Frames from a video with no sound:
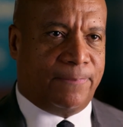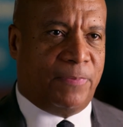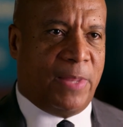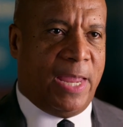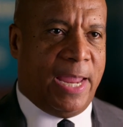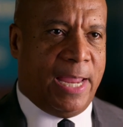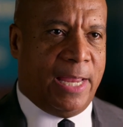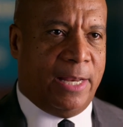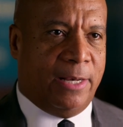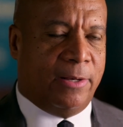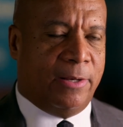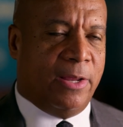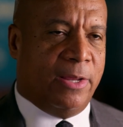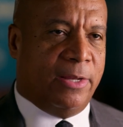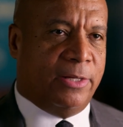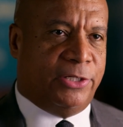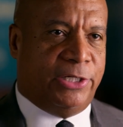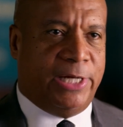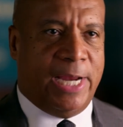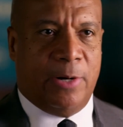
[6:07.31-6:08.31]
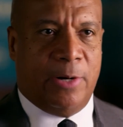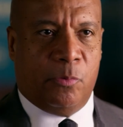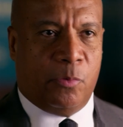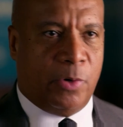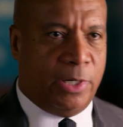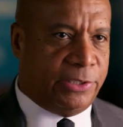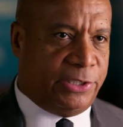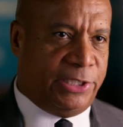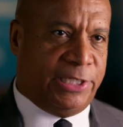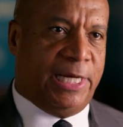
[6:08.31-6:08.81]
and she had
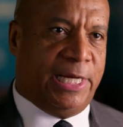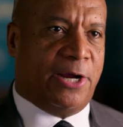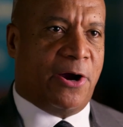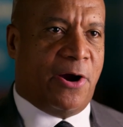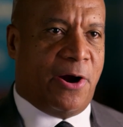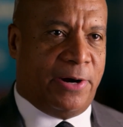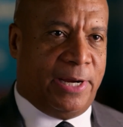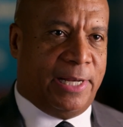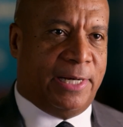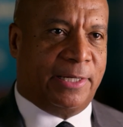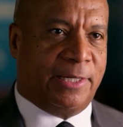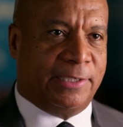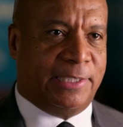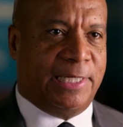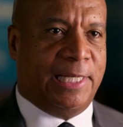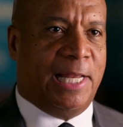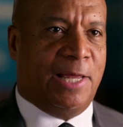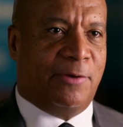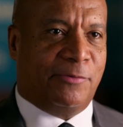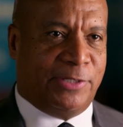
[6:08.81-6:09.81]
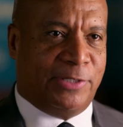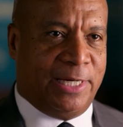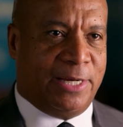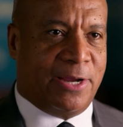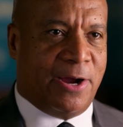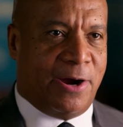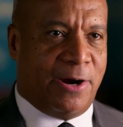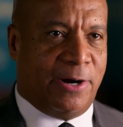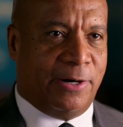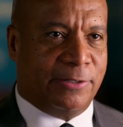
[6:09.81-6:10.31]
one cigar in it because he loves
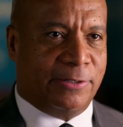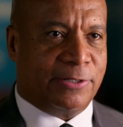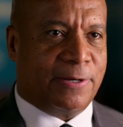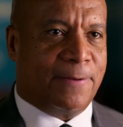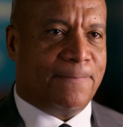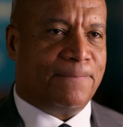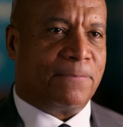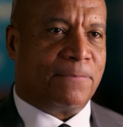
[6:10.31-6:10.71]
cigars,